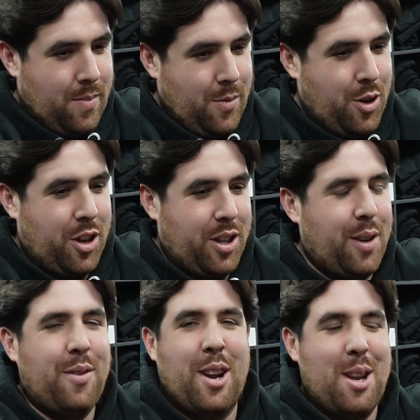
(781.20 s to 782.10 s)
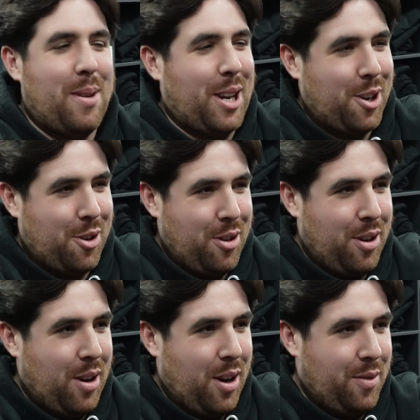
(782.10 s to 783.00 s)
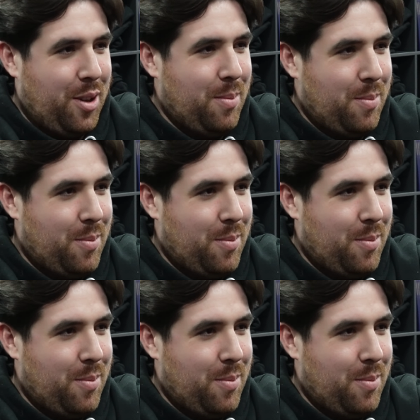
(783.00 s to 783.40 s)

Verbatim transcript: You can definitely make a career out of it.